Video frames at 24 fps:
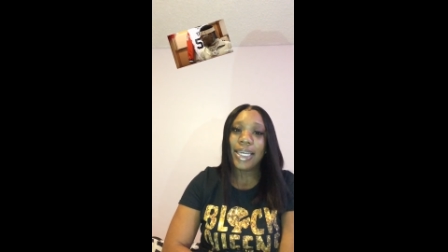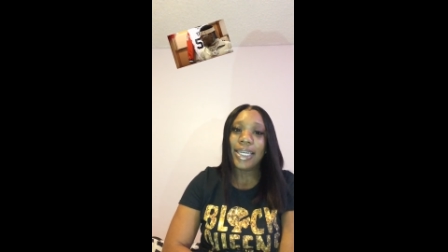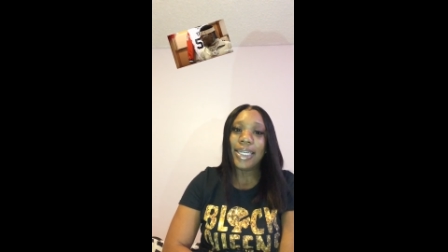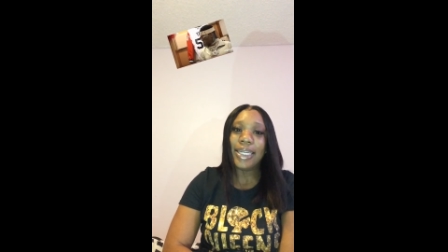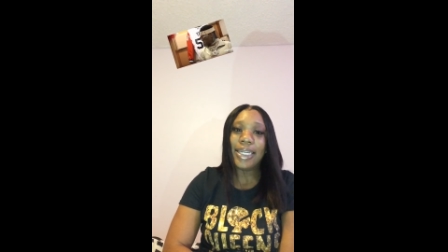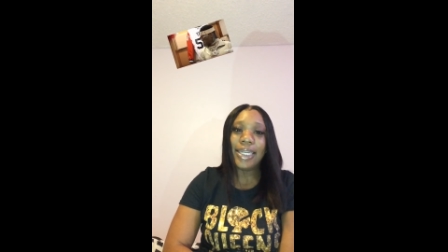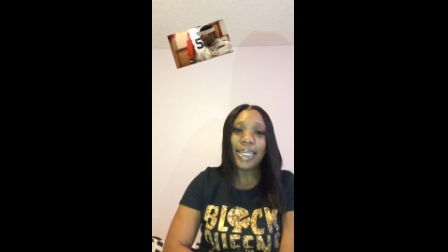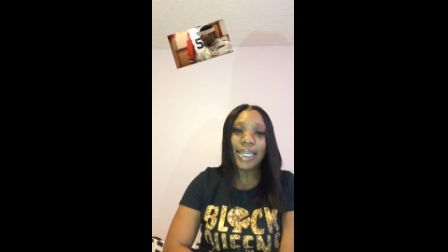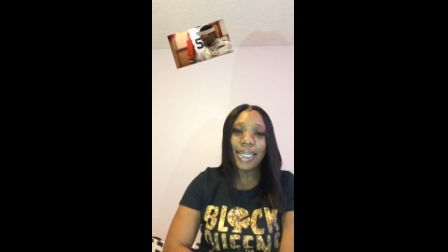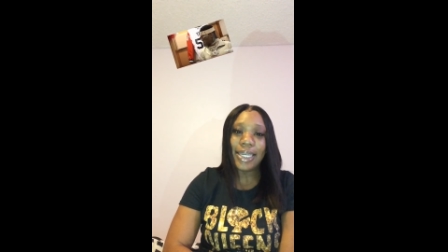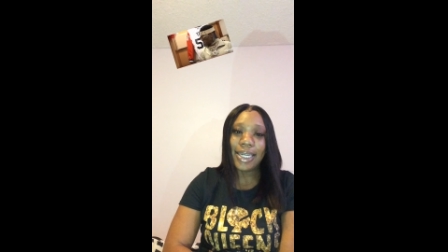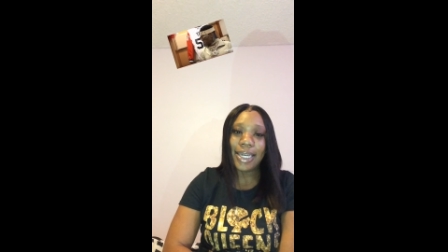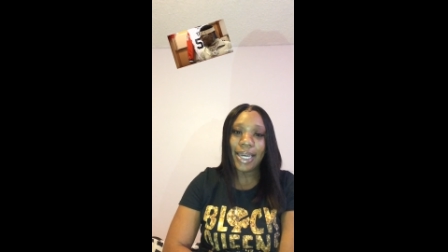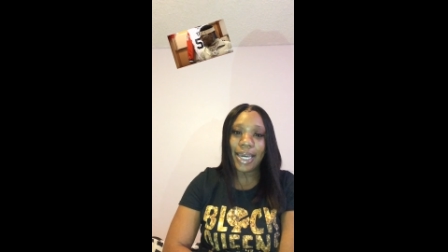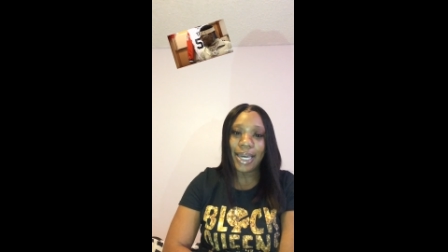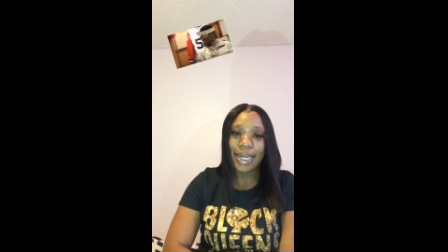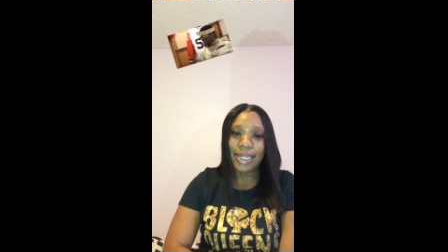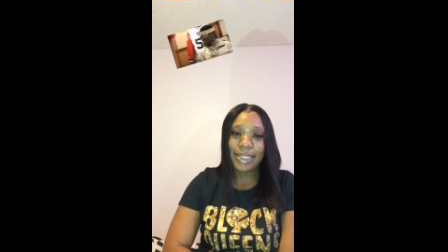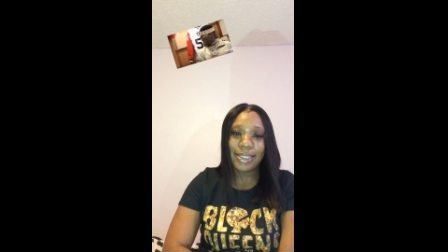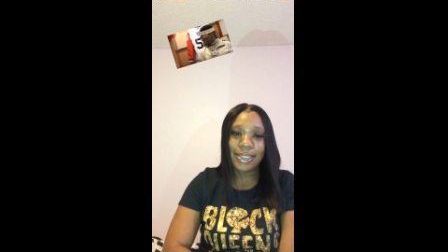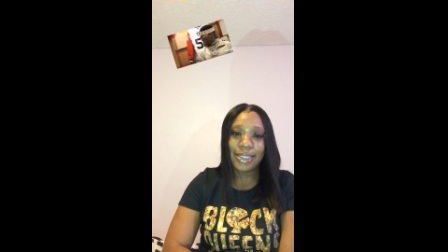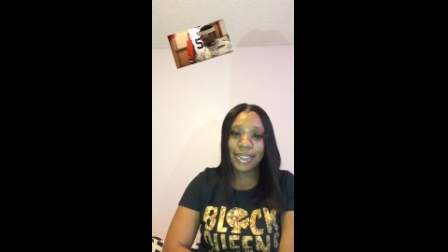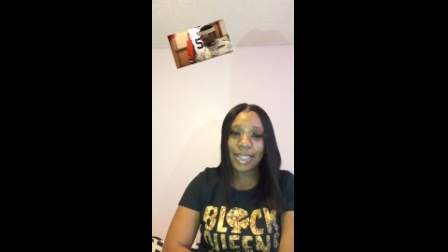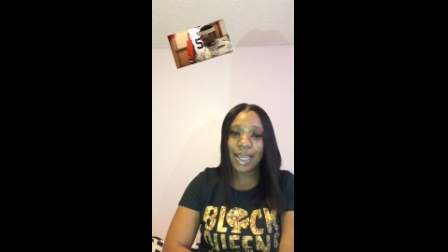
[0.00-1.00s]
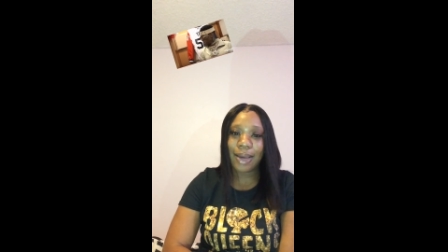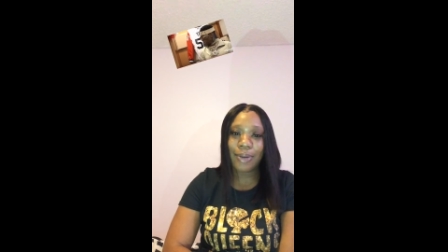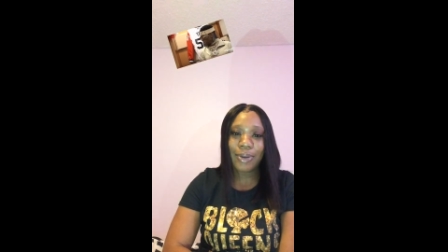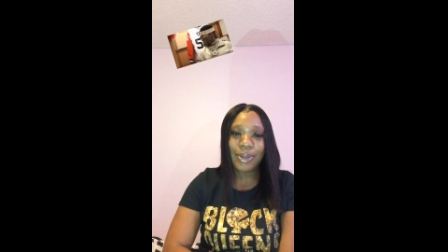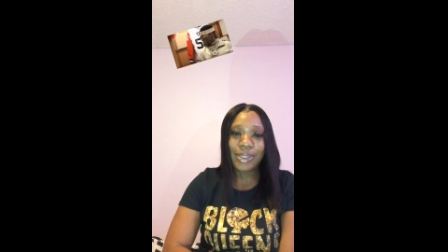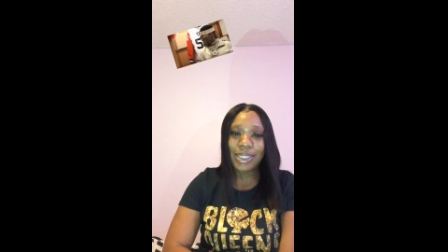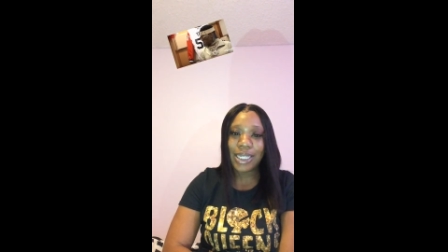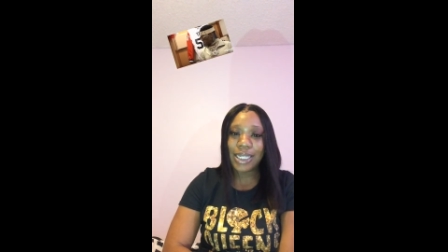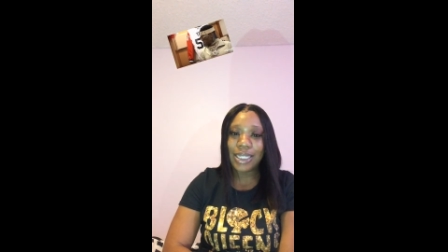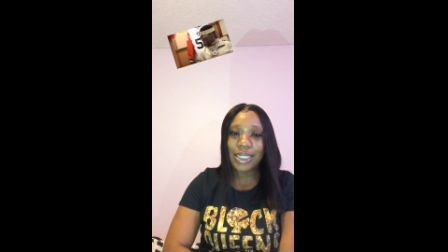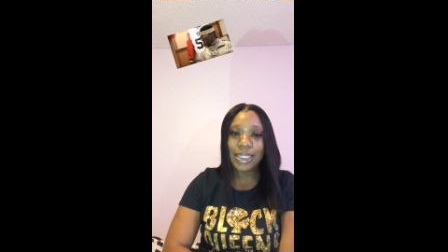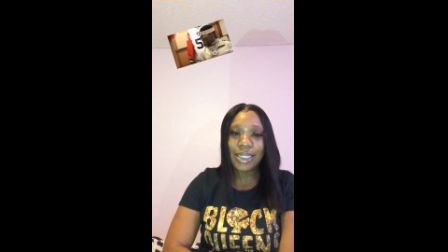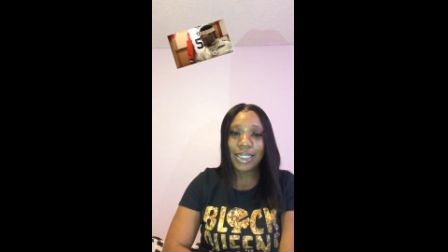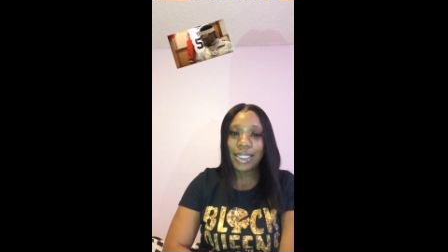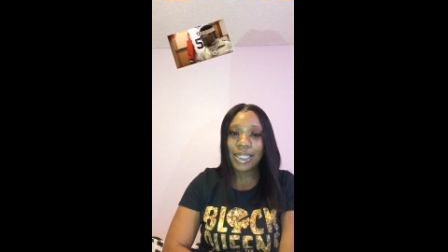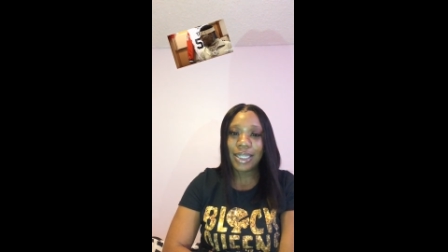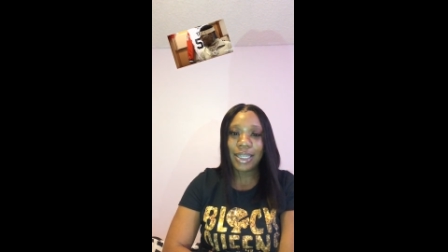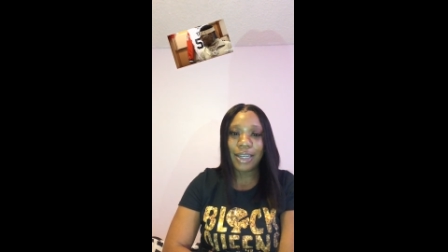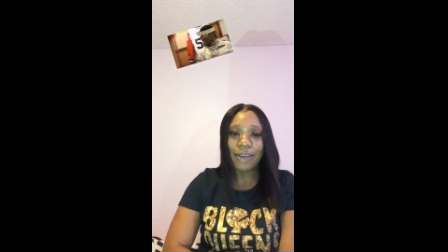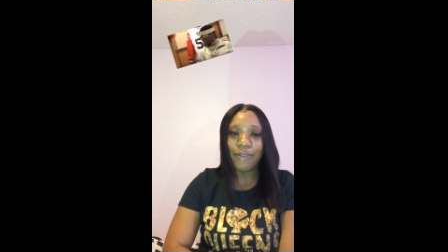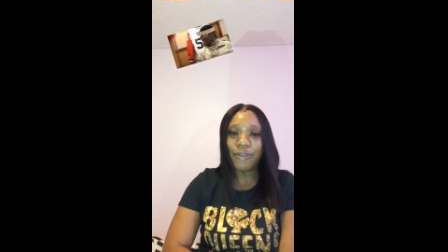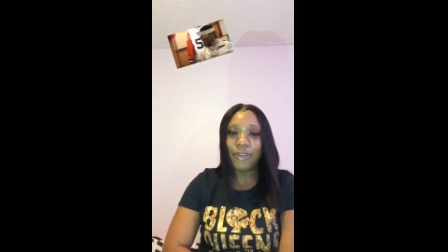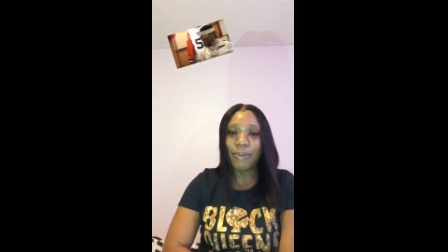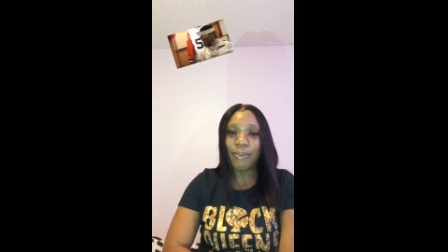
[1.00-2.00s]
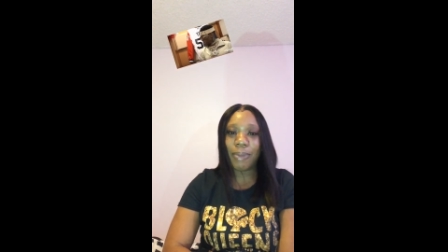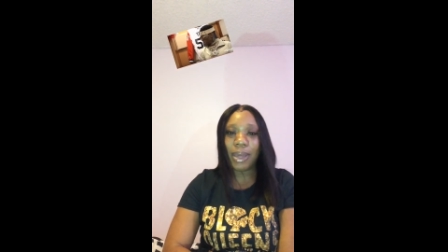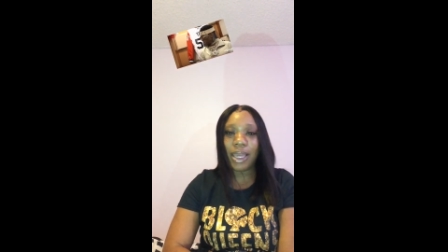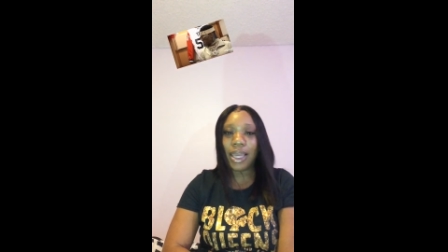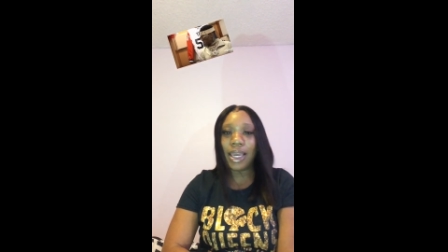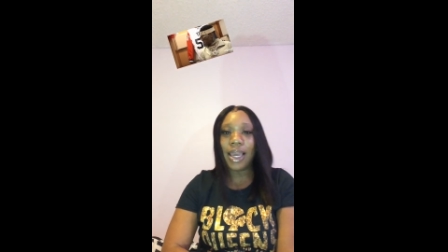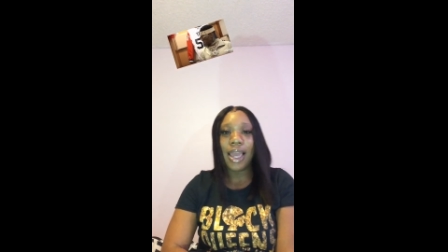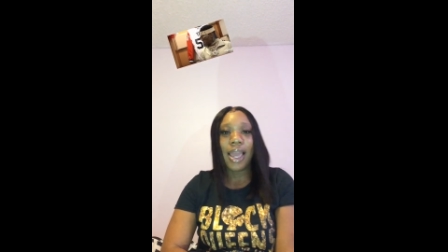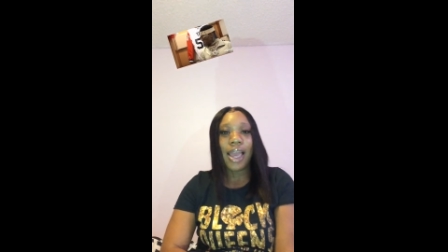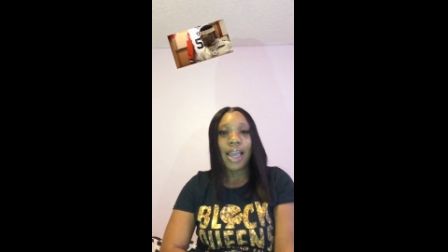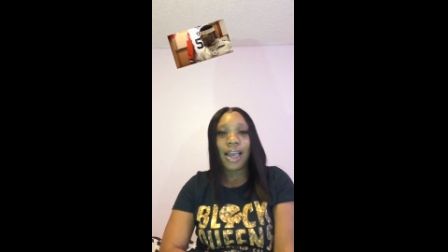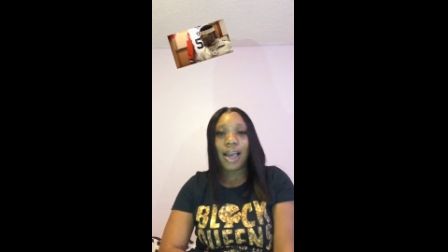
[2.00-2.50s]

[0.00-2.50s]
Yeah, that wasn't enough for me.